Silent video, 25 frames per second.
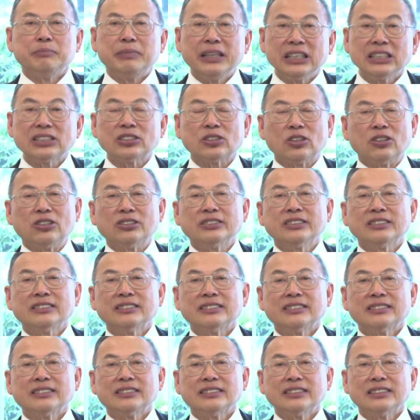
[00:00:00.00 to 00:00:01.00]
based on
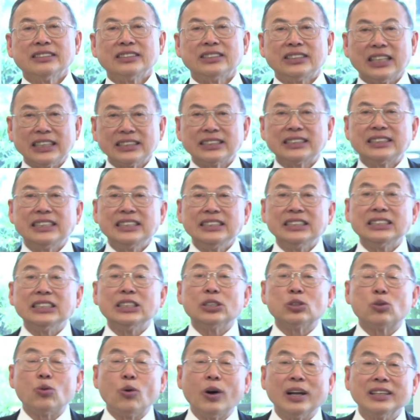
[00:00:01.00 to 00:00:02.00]

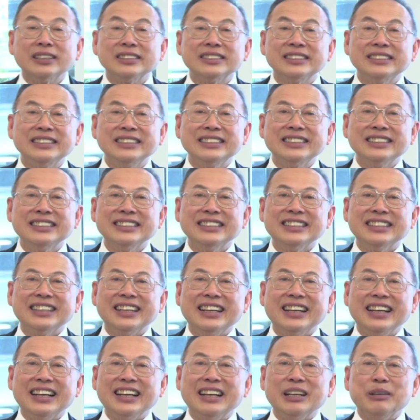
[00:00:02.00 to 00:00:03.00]
justice, equality,
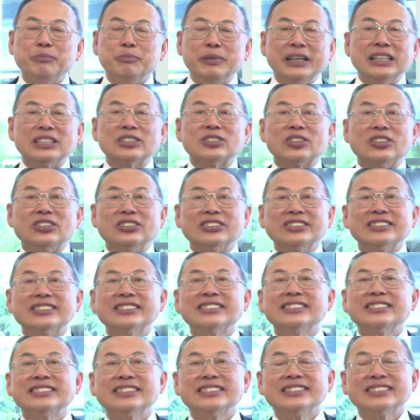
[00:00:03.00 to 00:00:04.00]
based
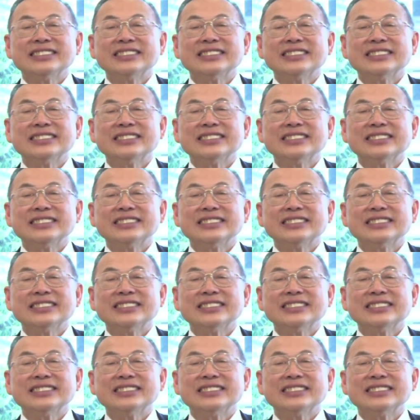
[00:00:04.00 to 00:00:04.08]
on